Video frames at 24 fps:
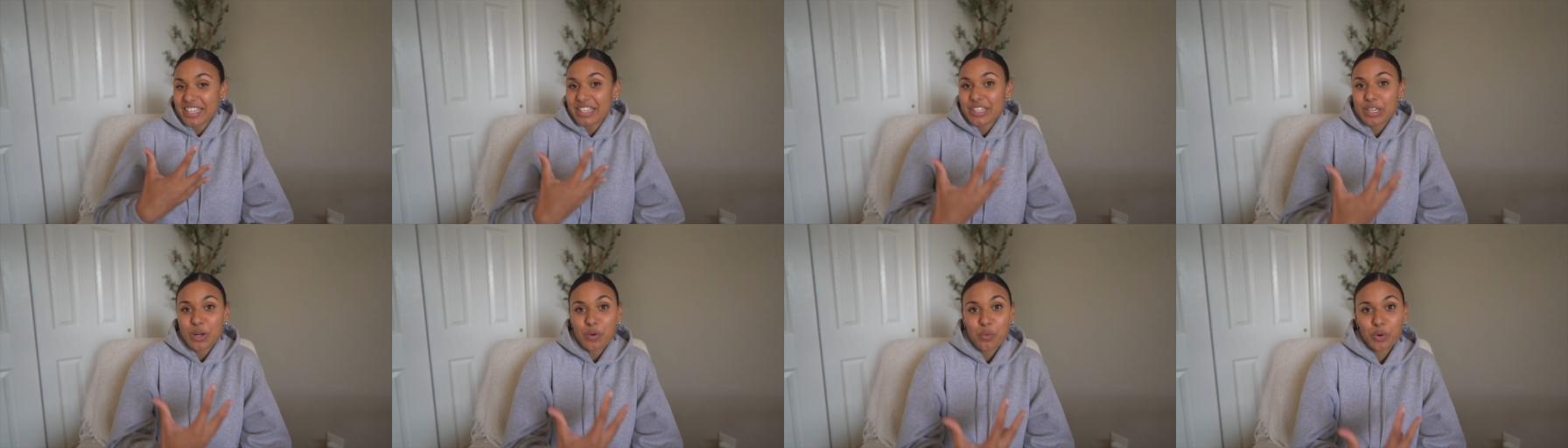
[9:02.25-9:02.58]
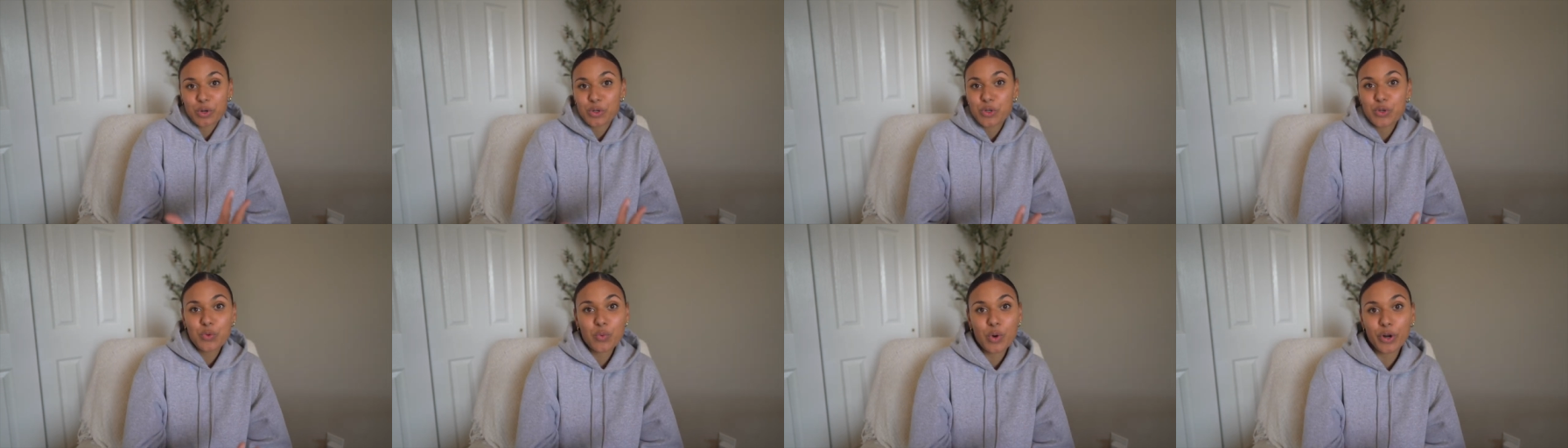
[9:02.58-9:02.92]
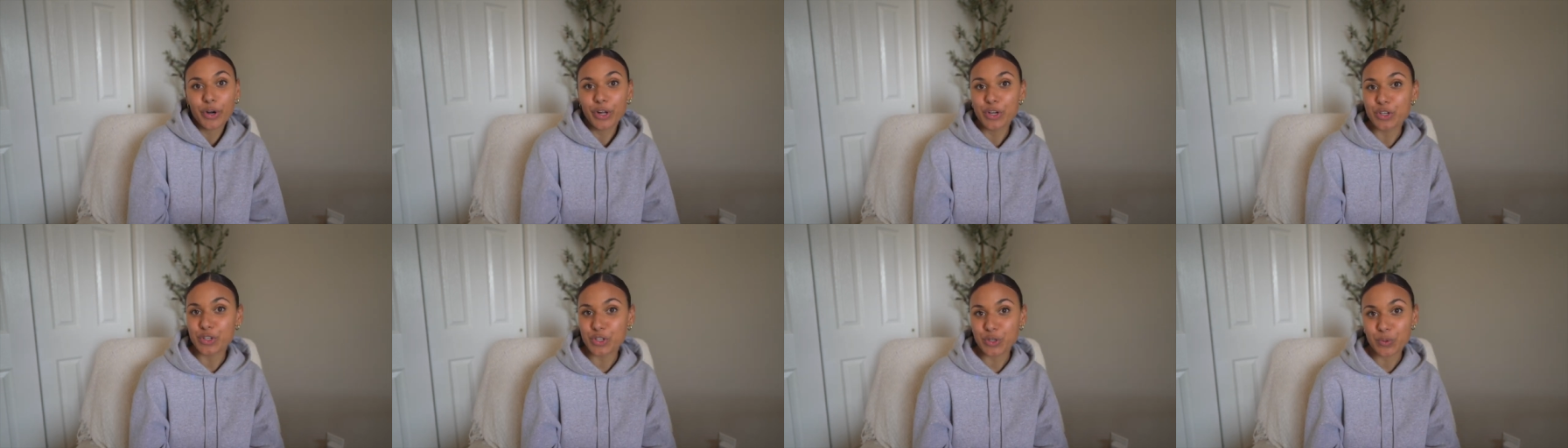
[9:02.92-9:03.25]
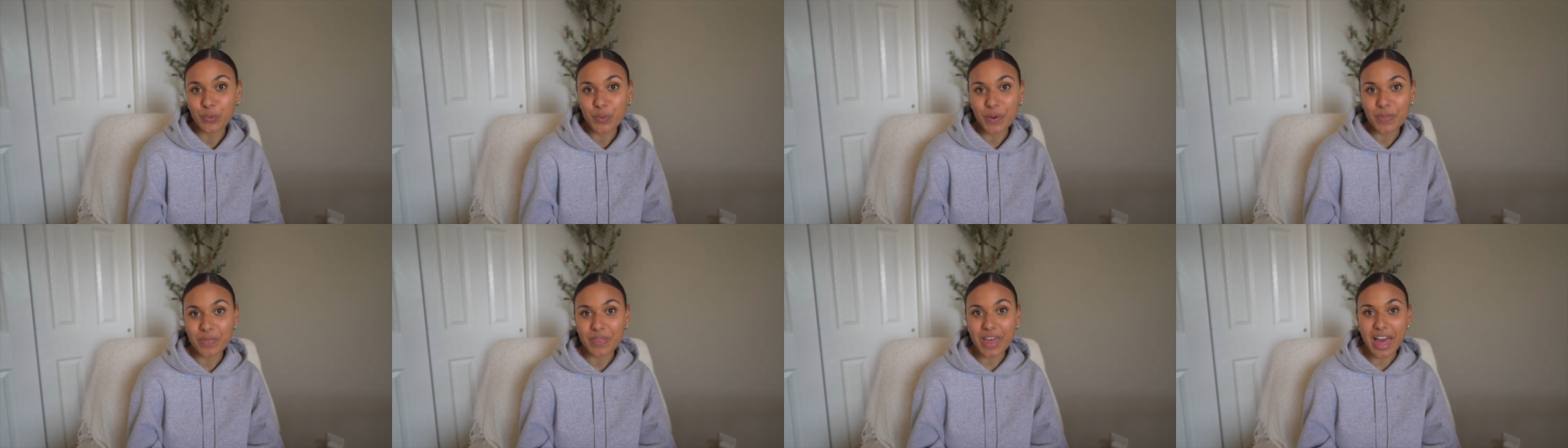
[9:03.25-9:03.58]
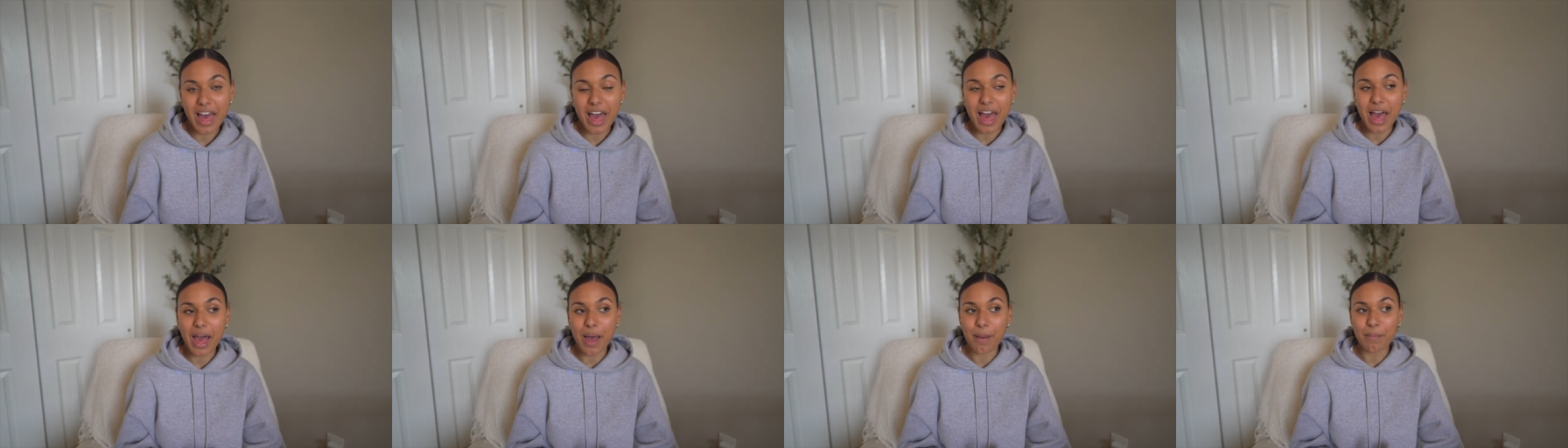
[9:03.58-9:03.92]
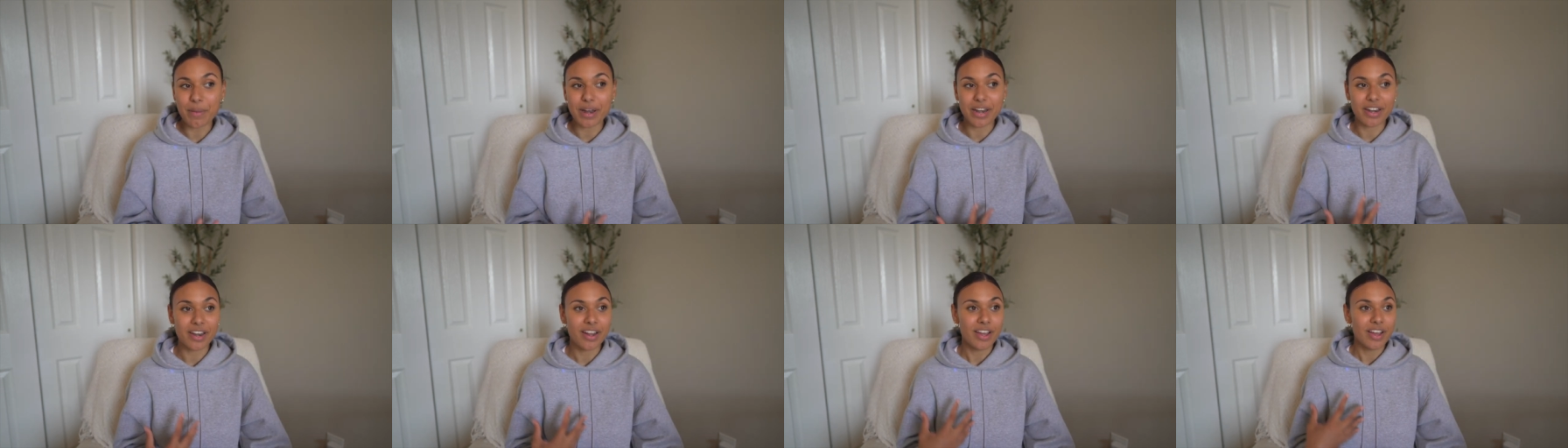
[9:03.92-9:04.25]
isn't what you want to do with
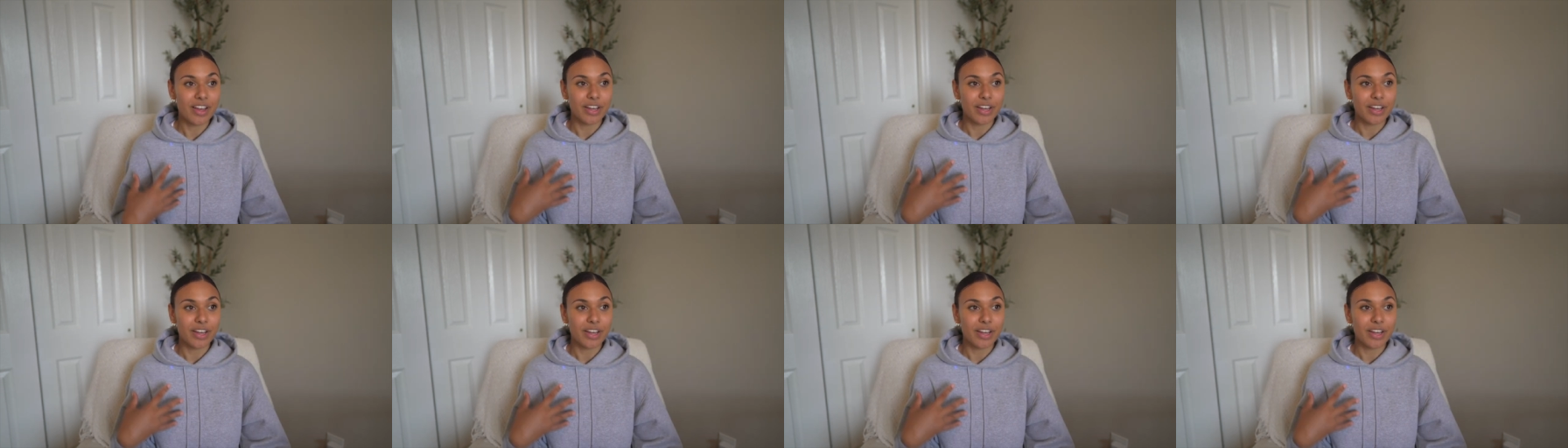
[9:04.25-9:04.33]
them, and,